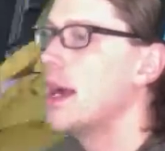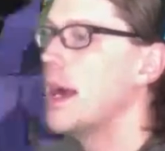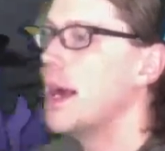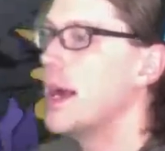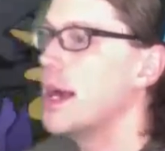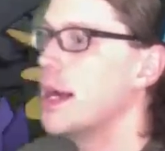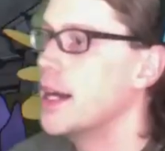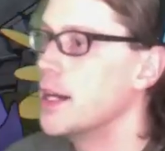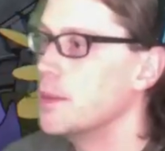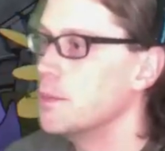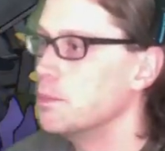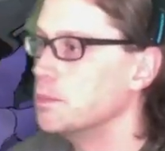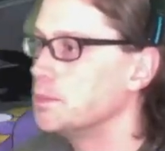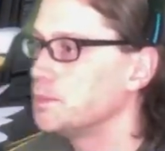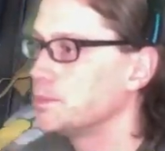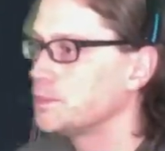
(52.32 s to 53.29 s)

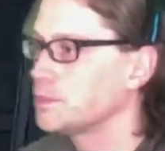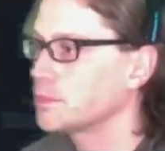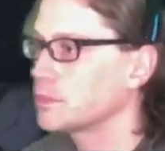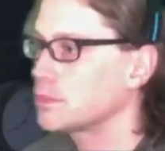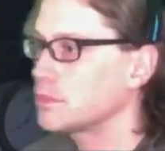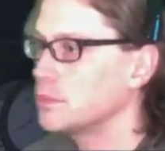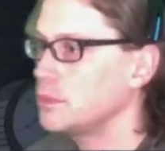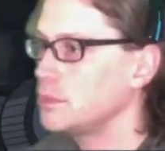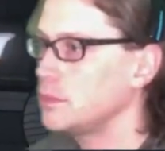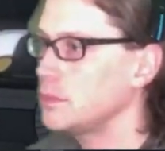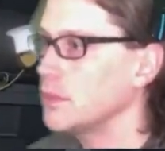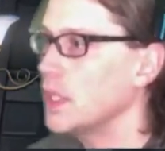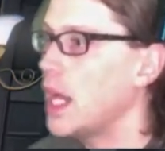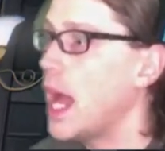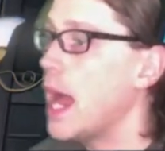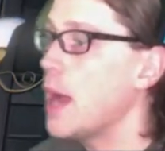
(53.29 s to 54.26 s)

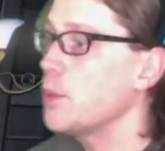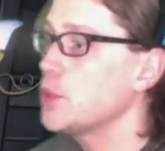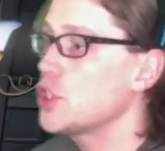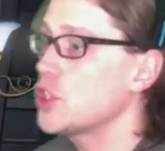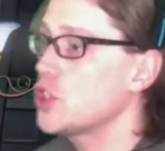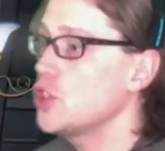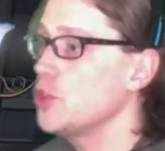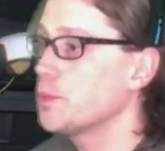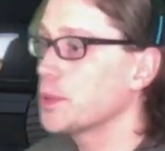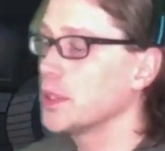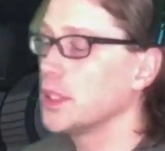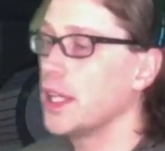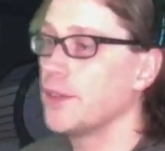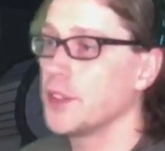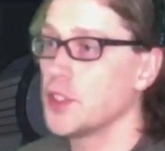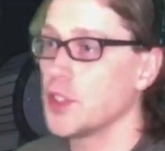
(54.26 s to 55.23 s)
I would super
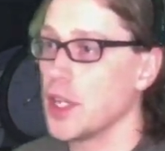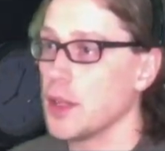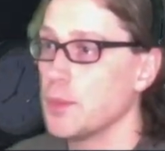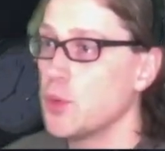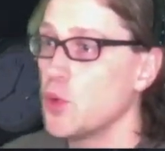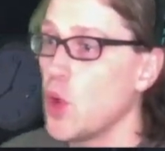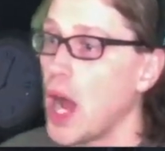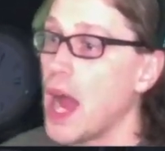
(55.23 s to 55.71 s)
love to drain the pool.